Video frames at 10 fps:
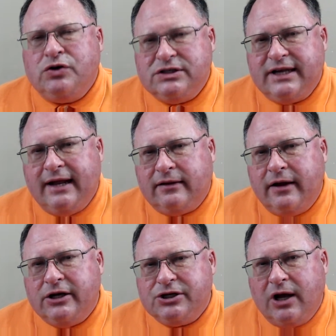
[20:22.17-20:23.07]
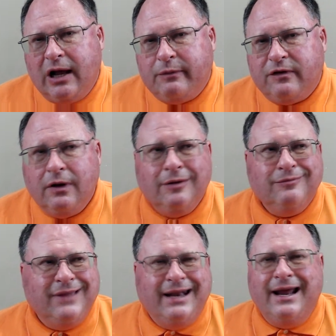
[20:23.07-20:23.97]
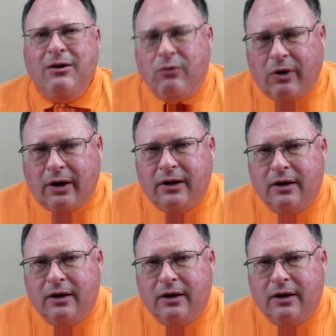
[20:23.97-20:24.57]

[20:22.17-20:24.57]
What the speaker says: get their jobs? They network.